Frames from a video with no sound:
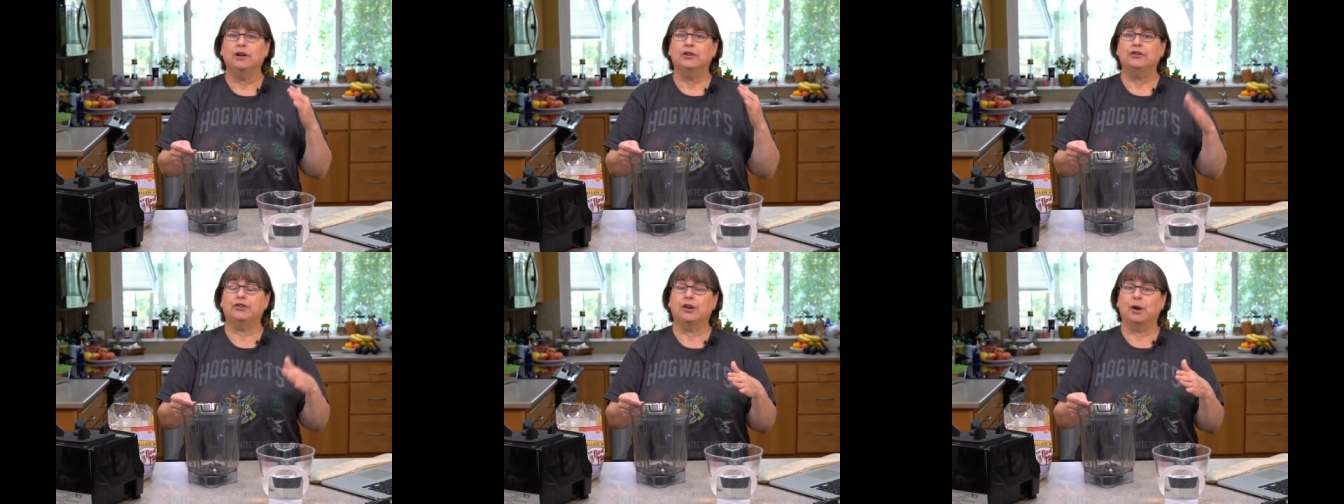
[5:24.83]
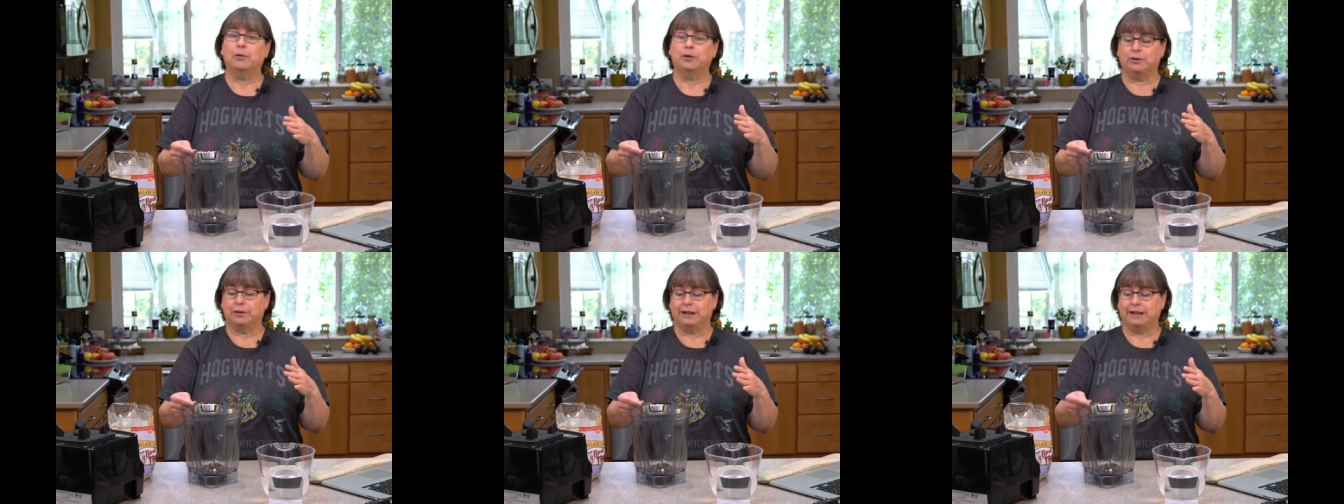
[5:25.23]
So
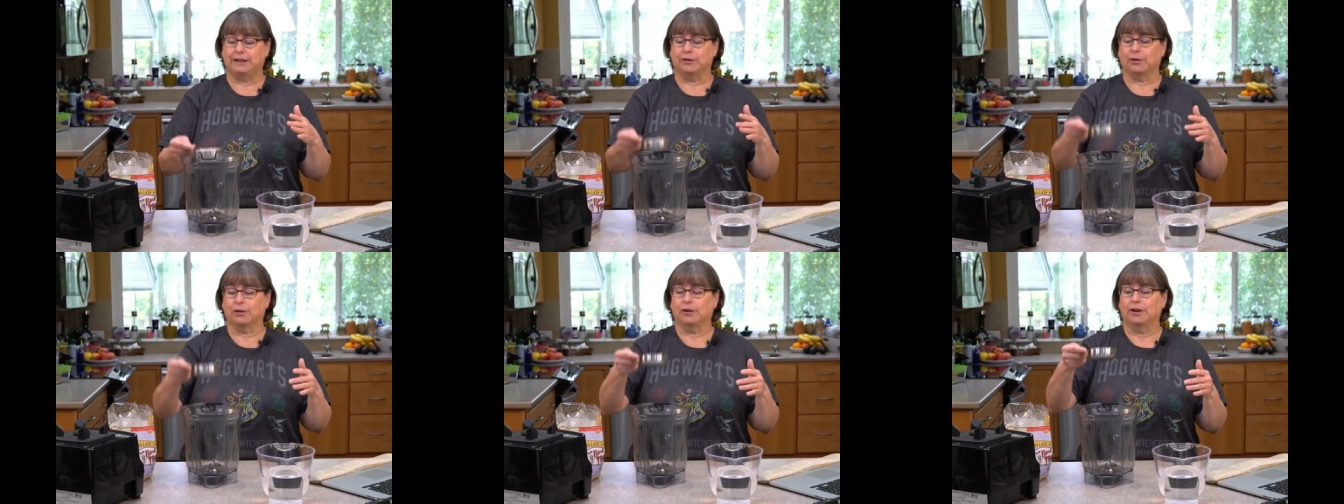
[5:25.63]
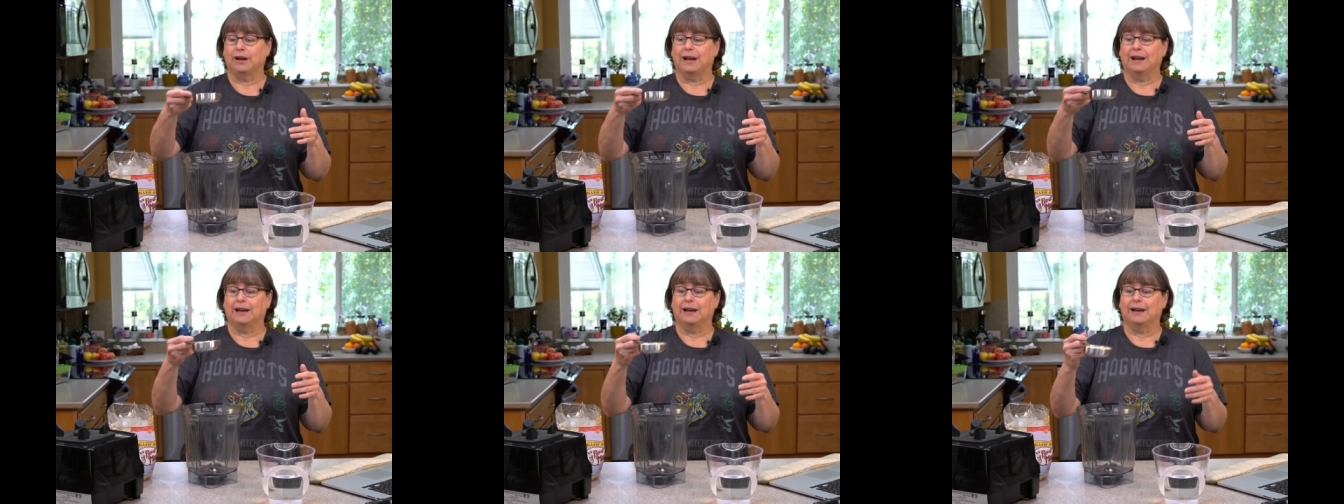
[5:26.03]
you could either,
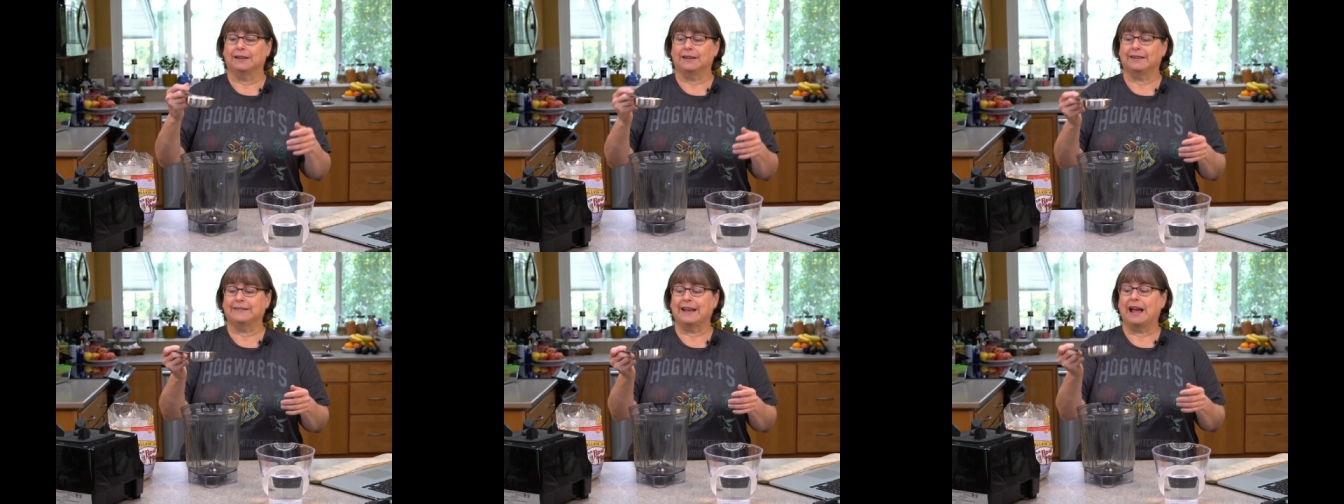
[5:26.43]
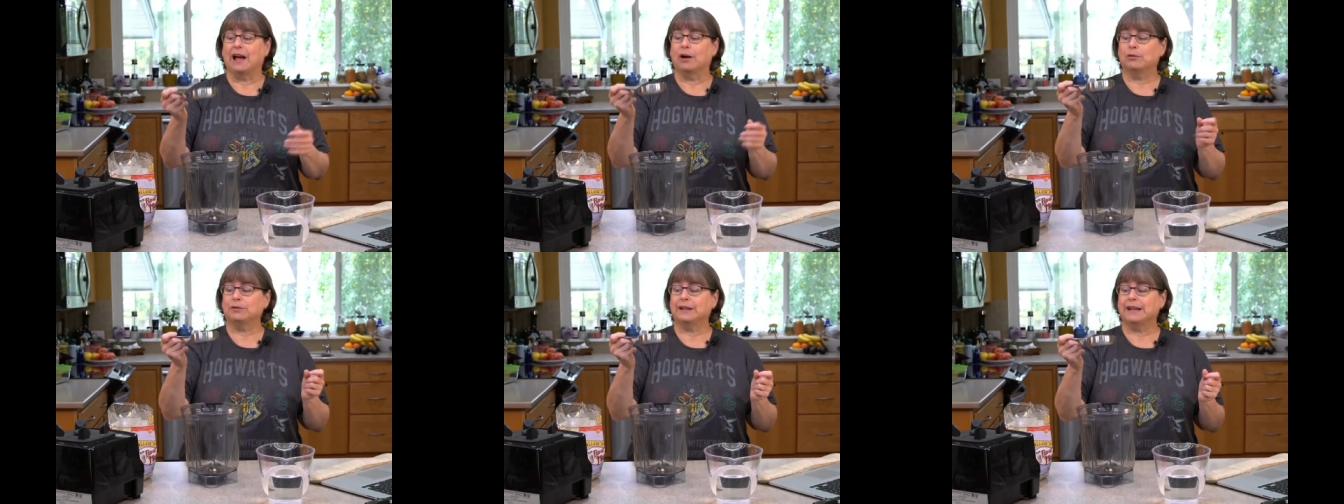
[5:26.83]
let's say
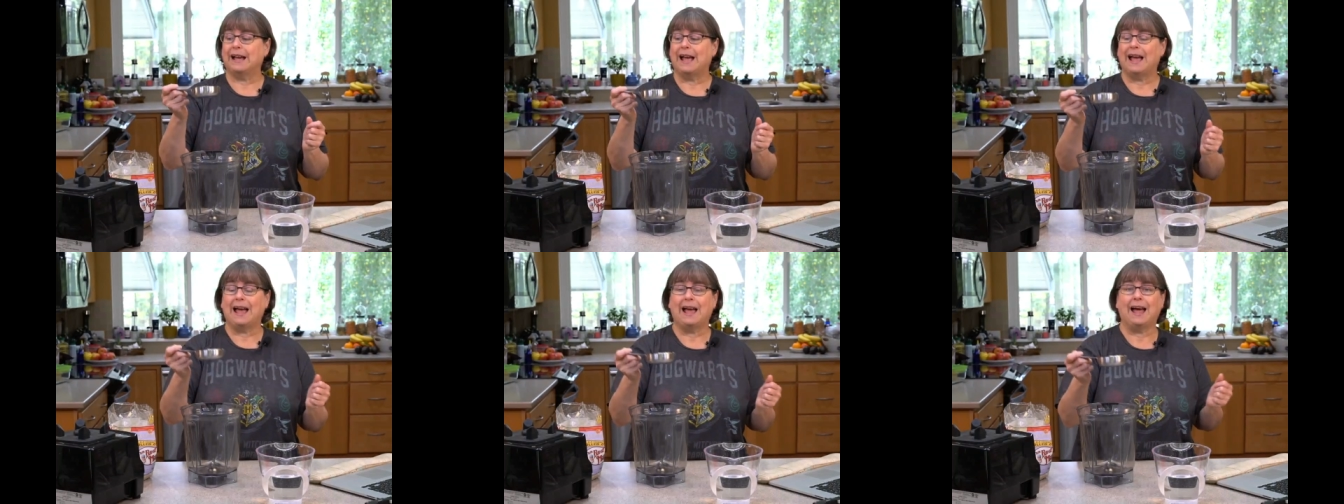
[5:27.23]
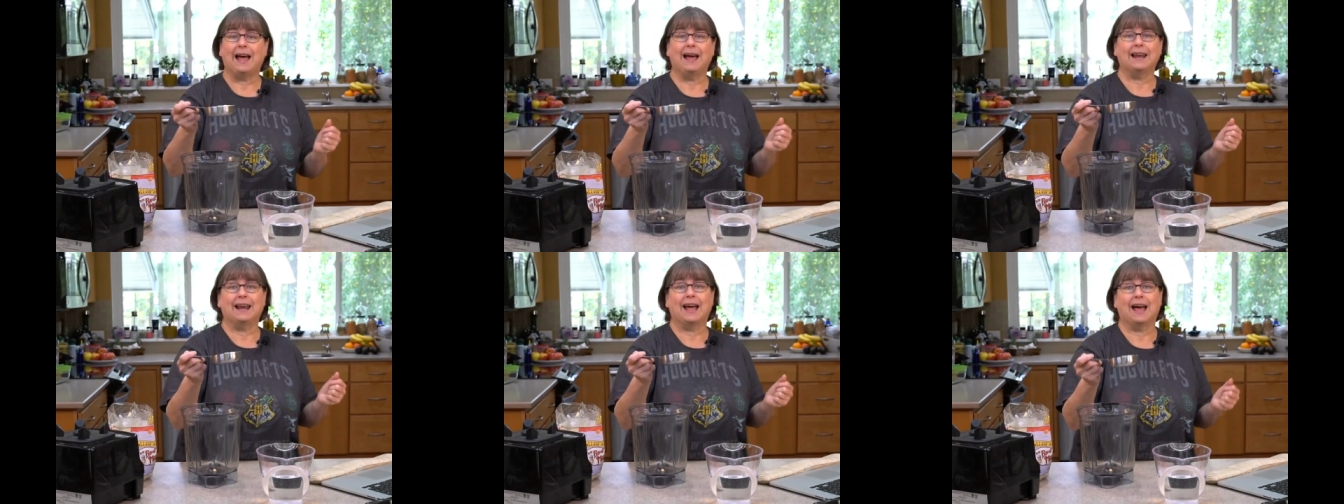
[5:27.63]
I only
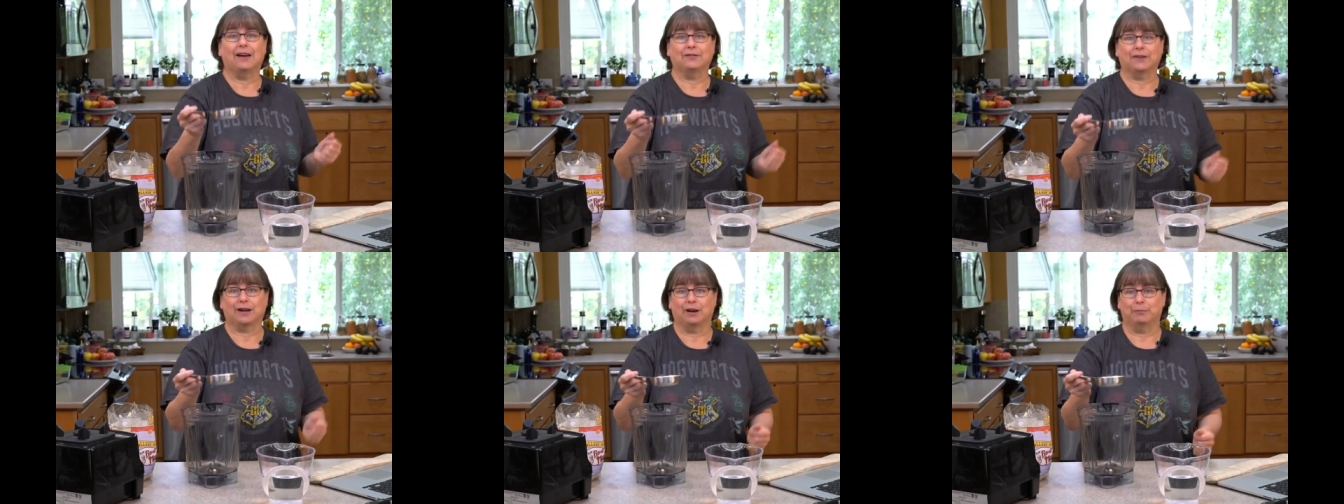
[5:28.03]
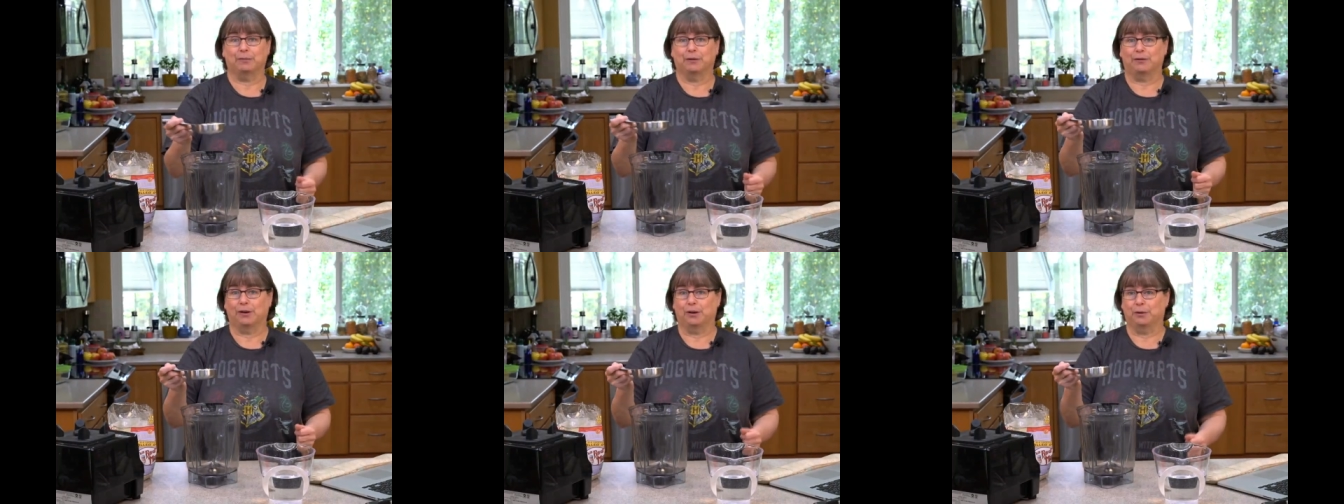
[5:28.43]
had a half a
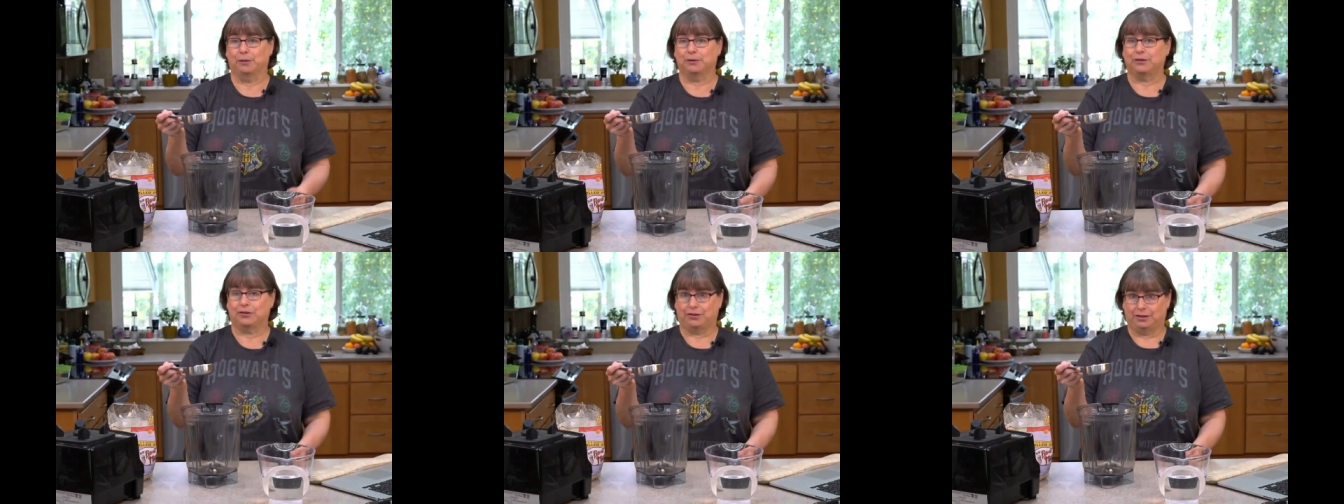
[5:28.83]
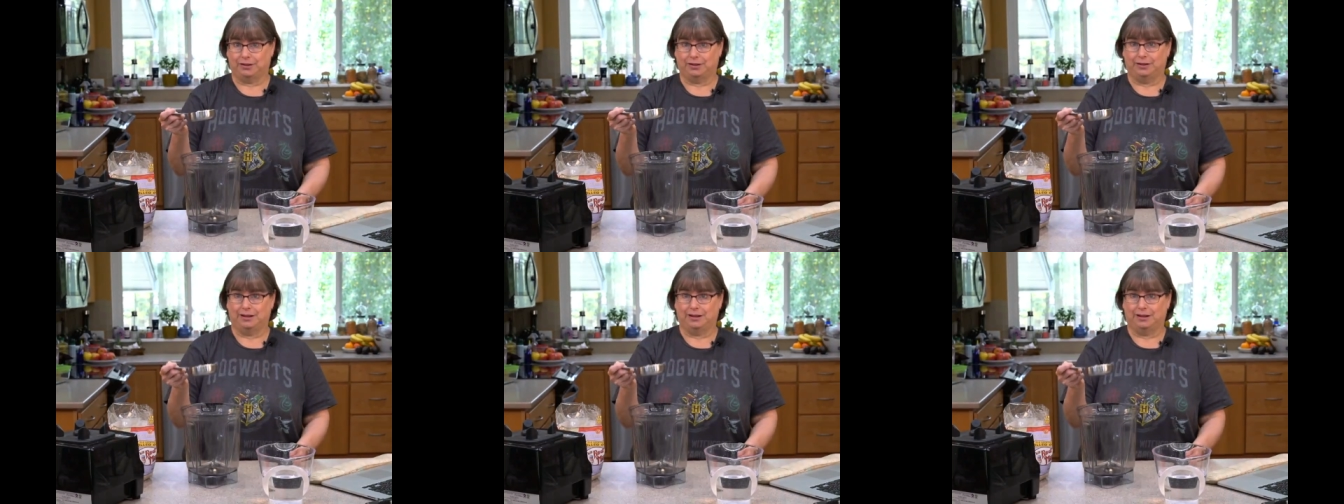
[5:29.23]
cup of oats.